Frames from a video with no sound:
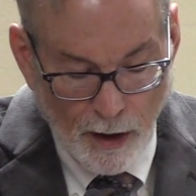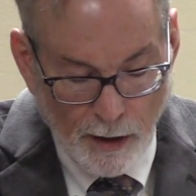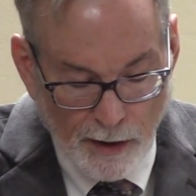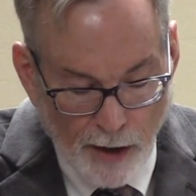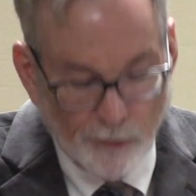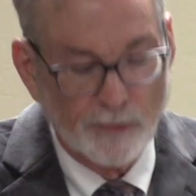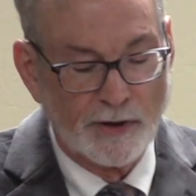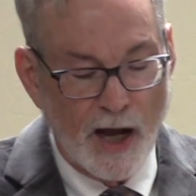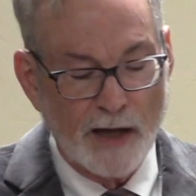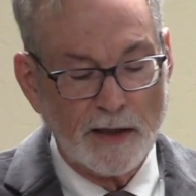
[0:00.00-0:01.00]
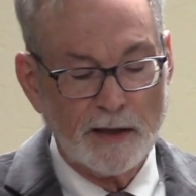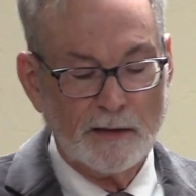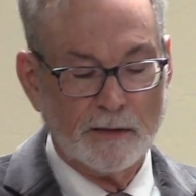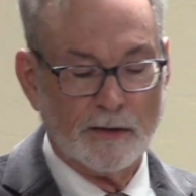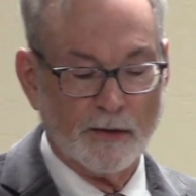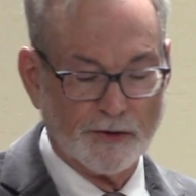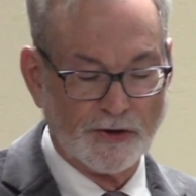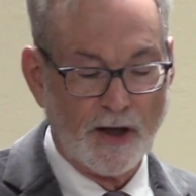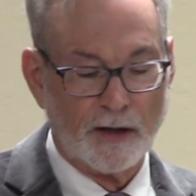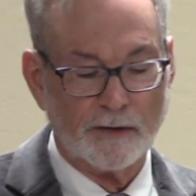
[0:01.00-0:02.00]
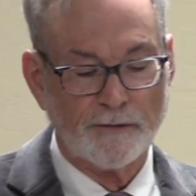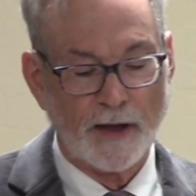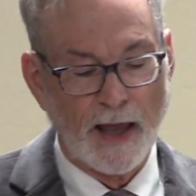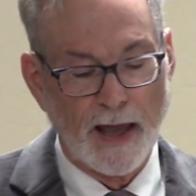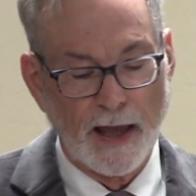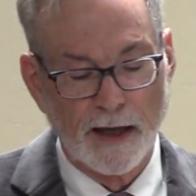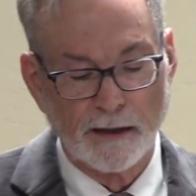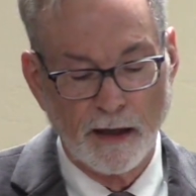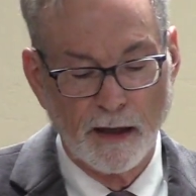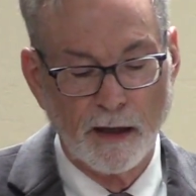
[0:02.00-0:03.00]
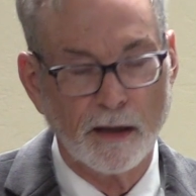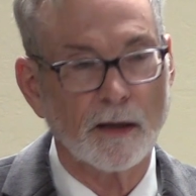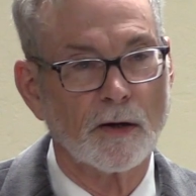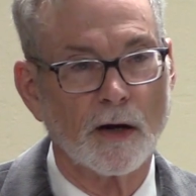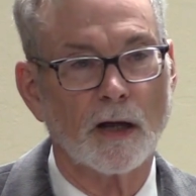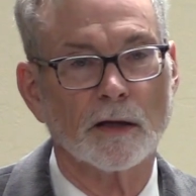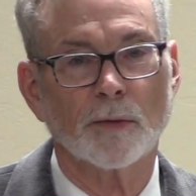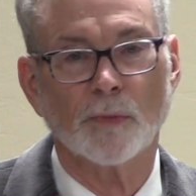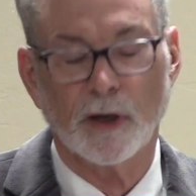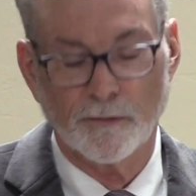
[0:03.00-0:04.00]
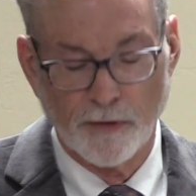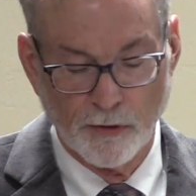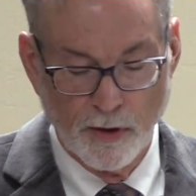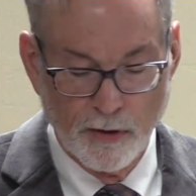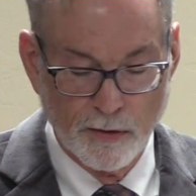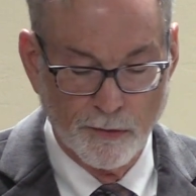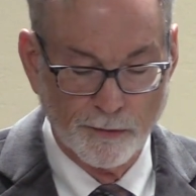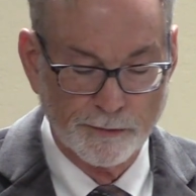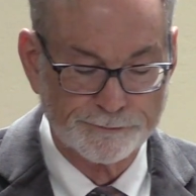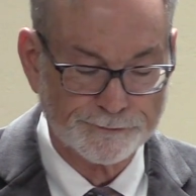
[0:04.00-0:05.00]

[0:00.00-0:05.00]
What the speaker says: Now, Dottie herself had a column of her own.